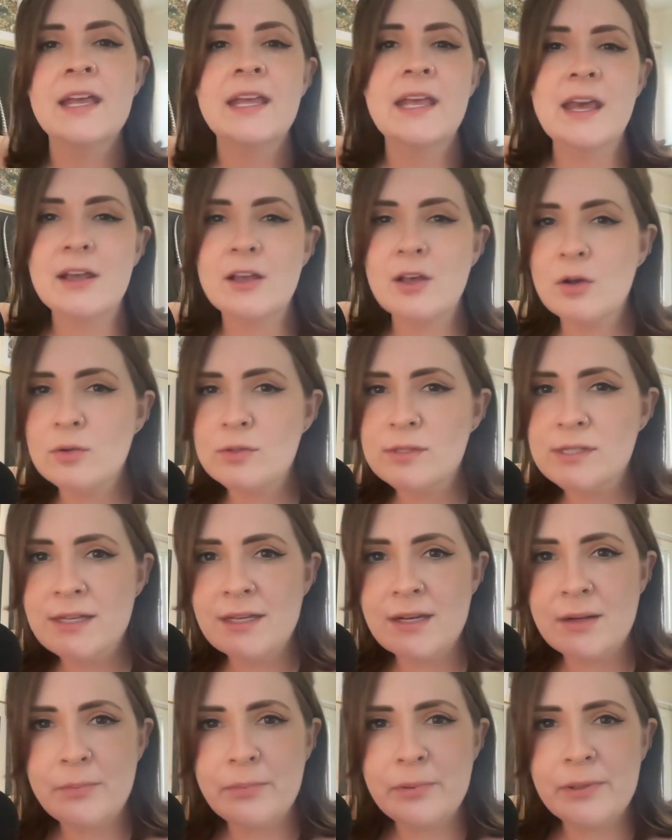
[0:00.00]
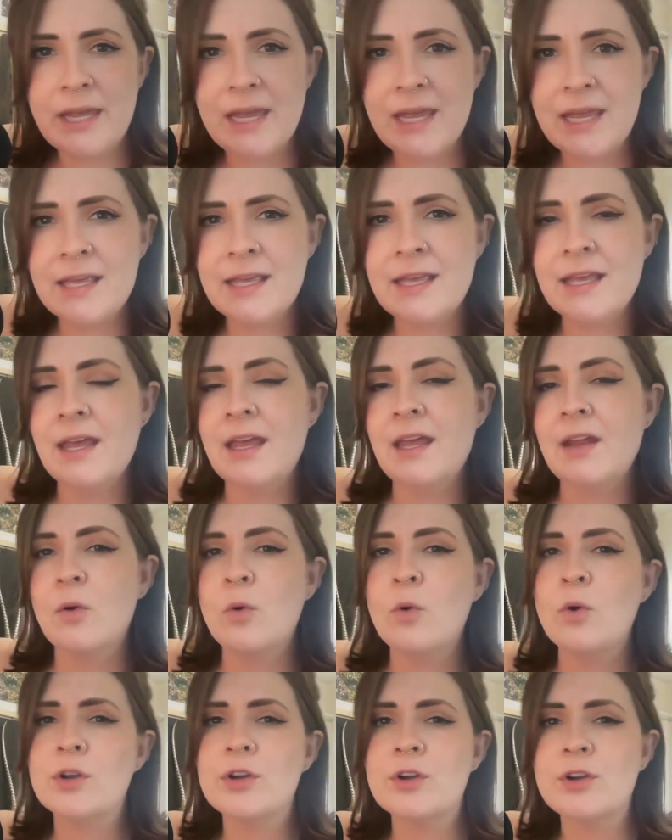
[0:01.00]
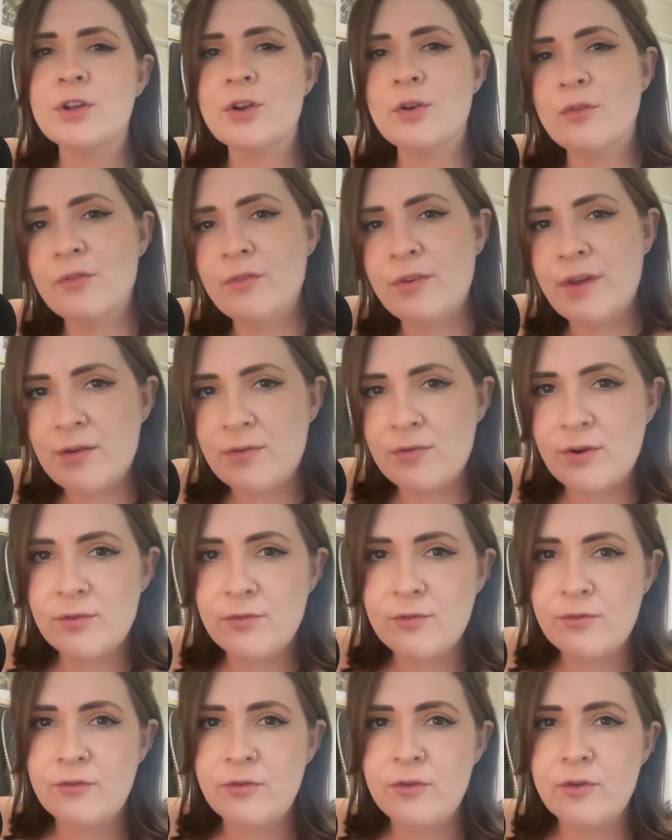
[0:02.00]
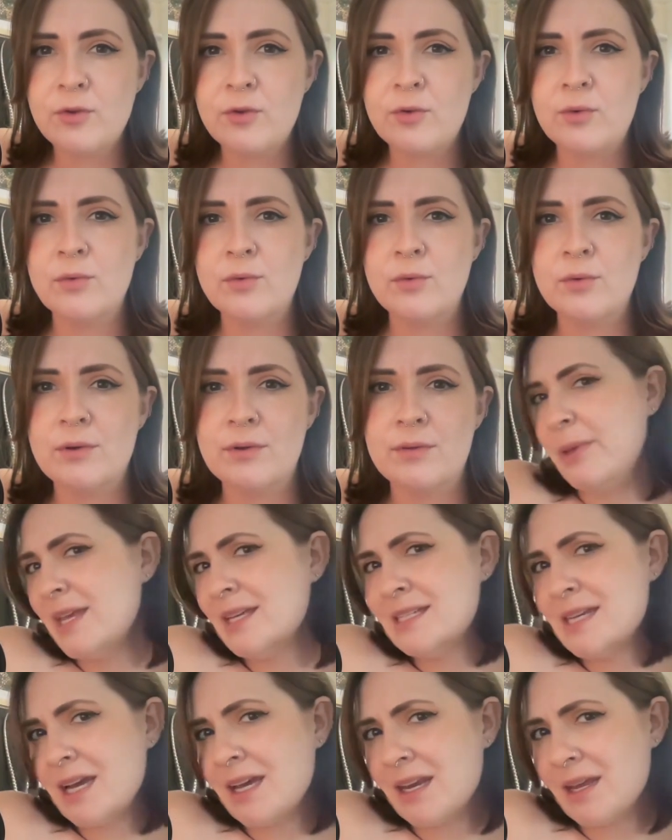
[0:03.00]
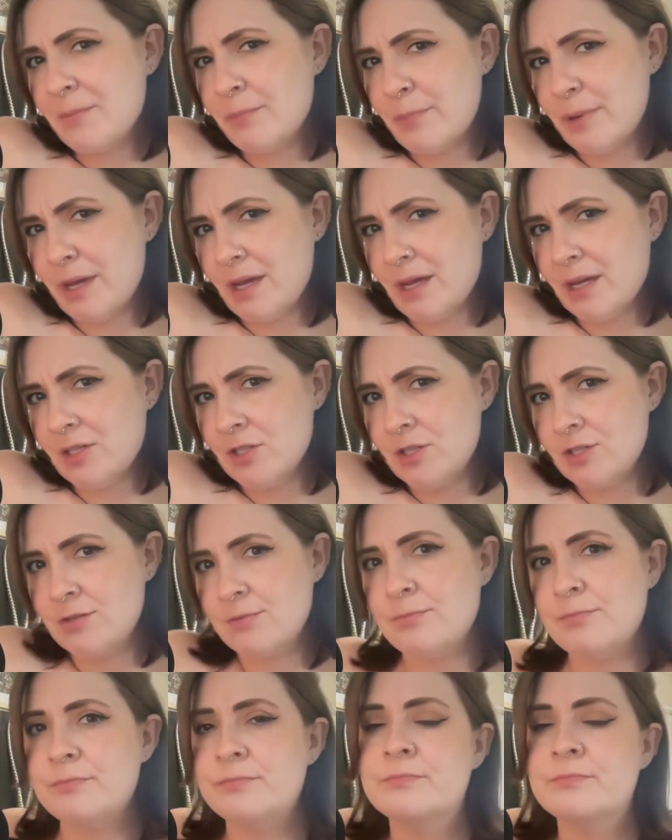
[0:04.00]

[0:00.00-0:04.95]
get cozy in a blanket, order your favorite food, be a decadent bitch.